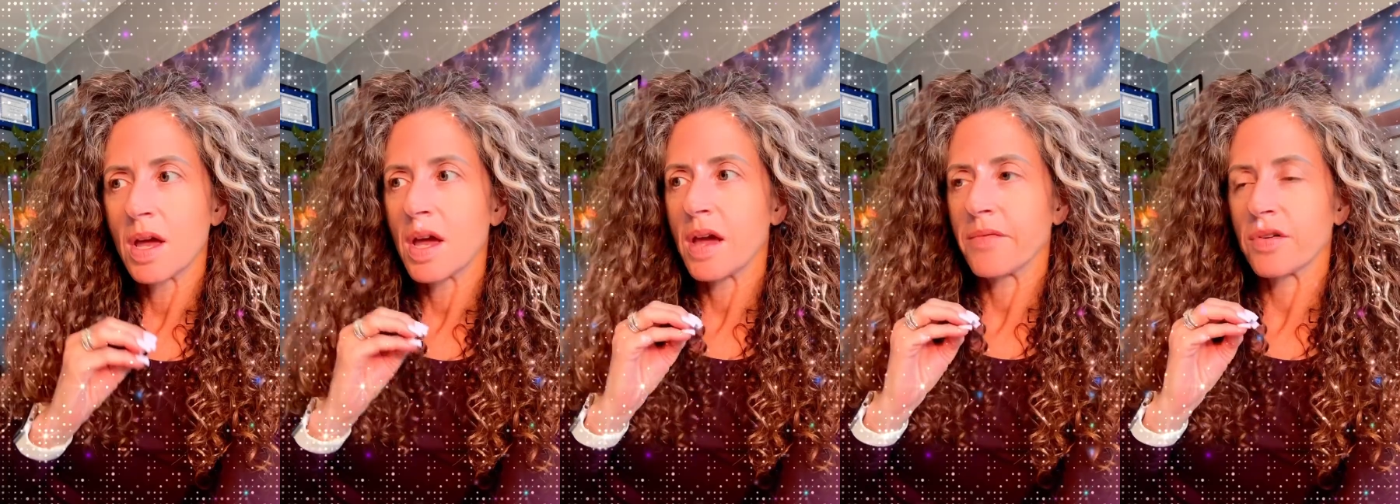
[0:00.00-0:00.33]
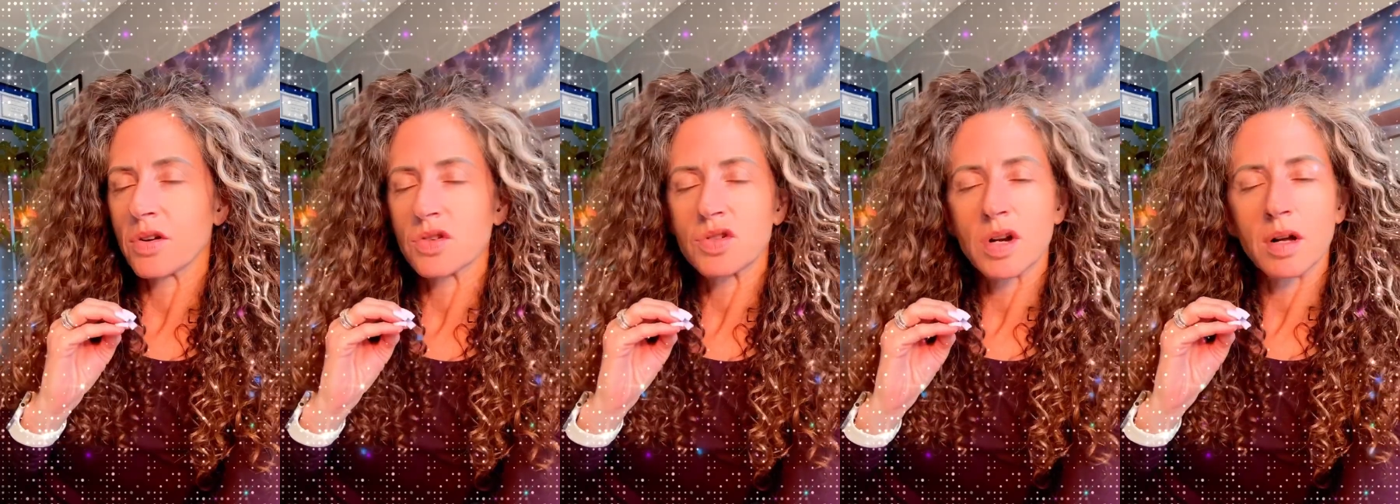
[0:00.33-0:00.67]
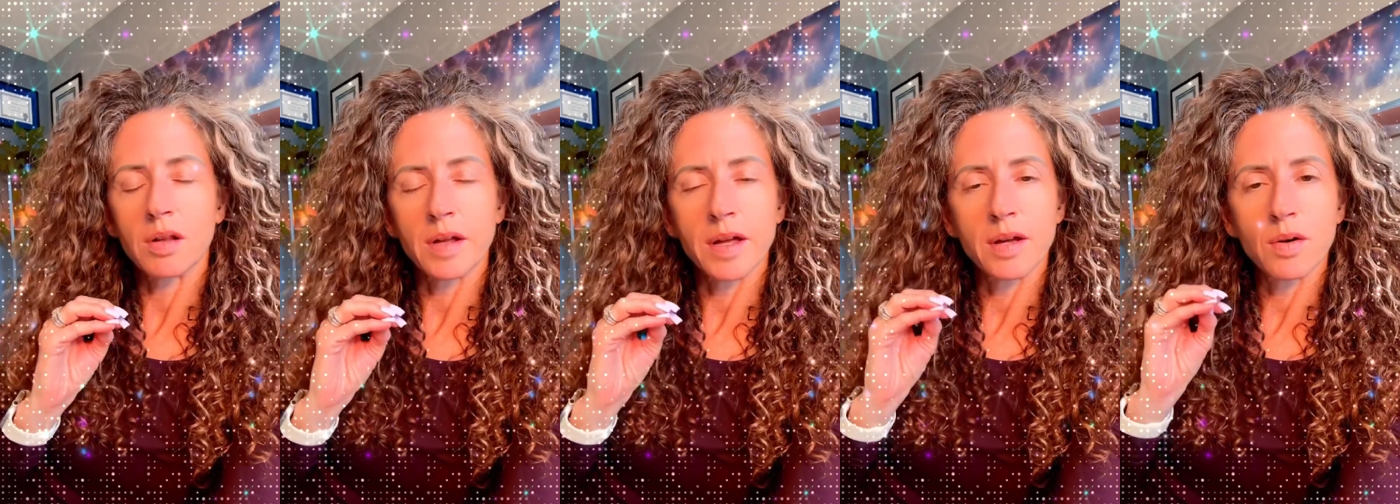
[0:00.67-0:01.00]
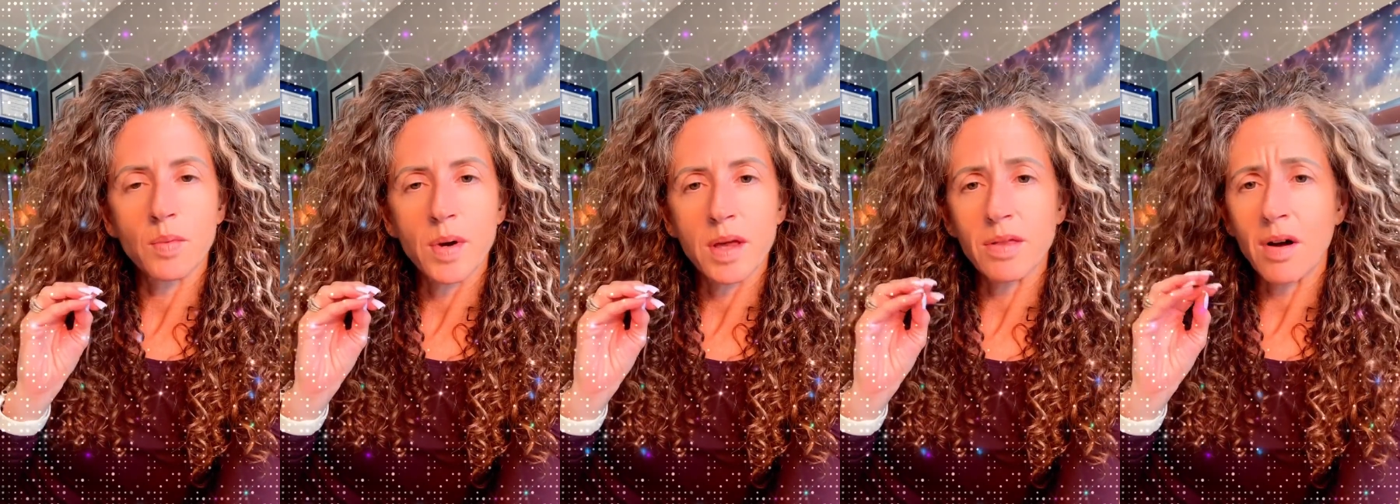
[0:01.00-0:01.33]
if you're struggling
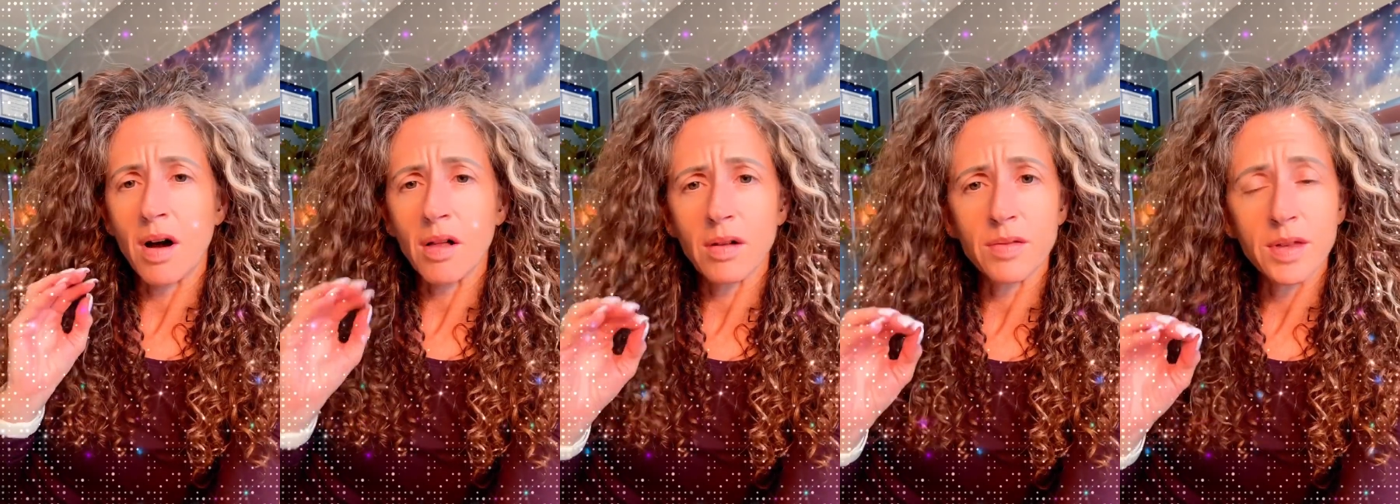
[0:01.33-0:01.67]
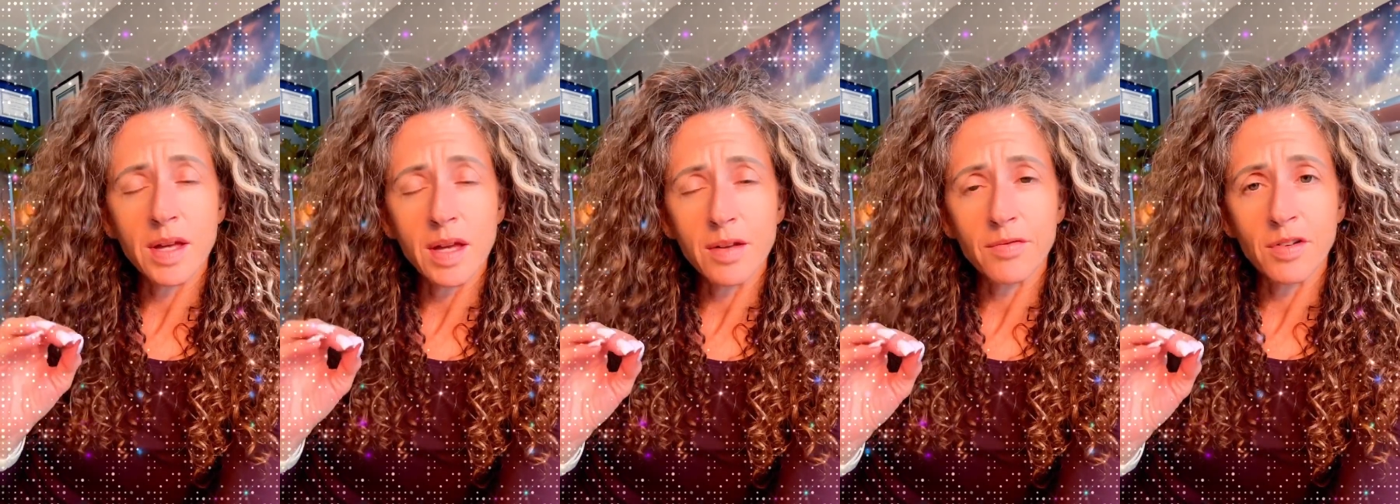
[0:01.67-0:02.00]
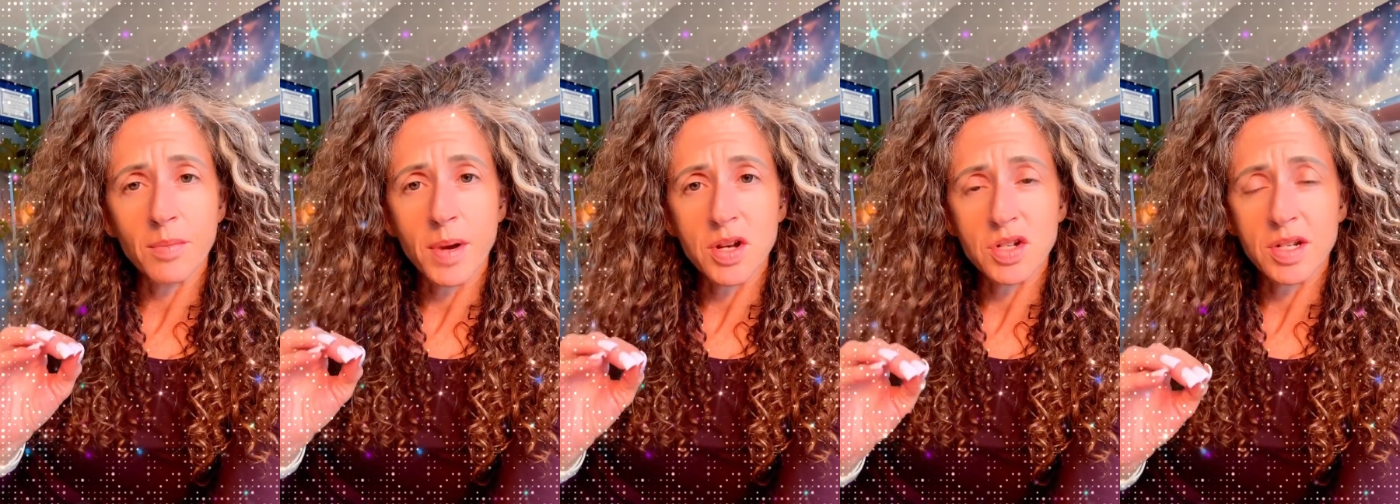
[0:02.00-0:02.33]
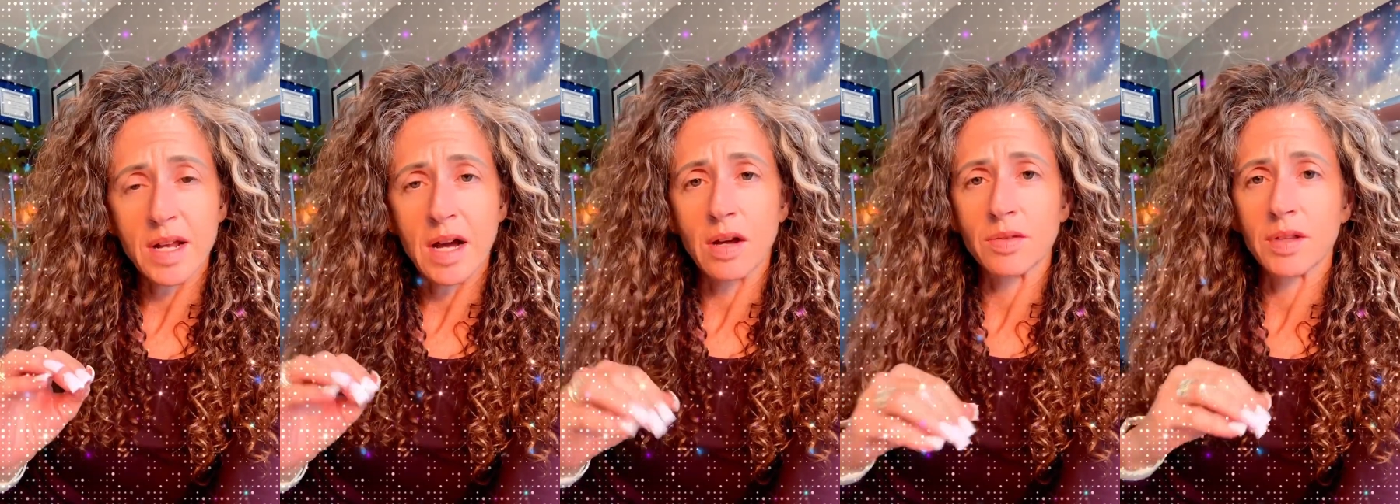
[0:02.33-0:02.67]
with all of the information
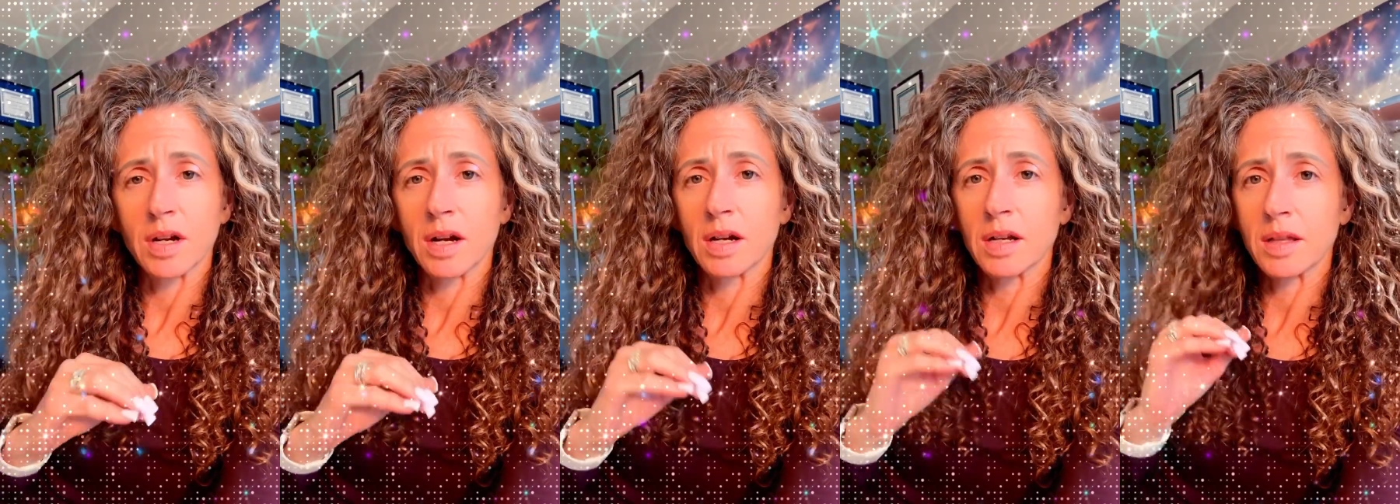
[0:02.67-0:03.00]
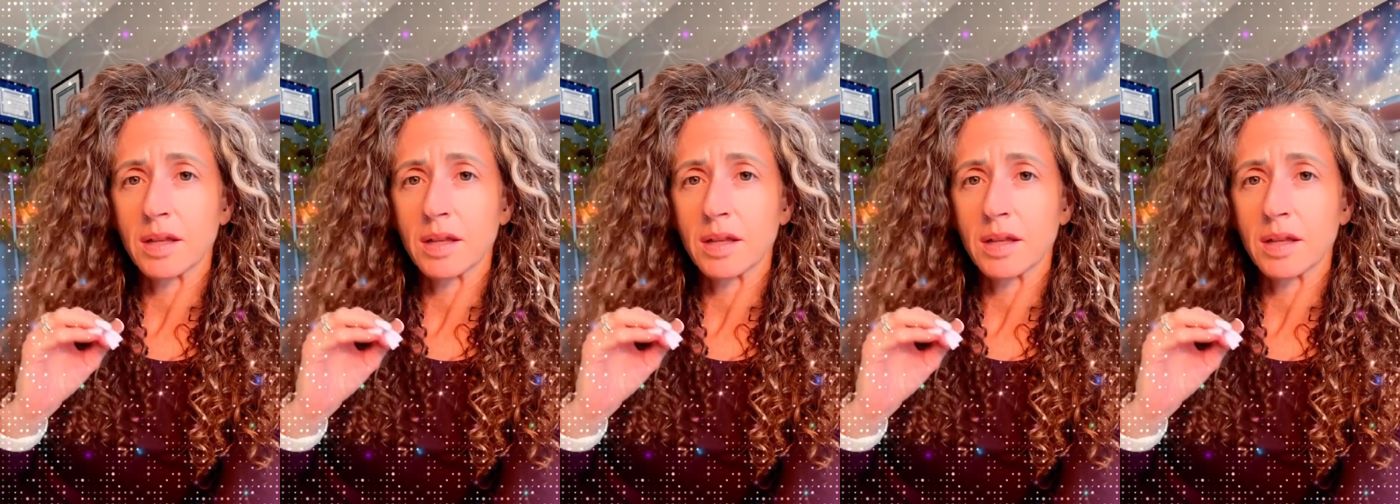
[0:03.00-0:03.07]
out there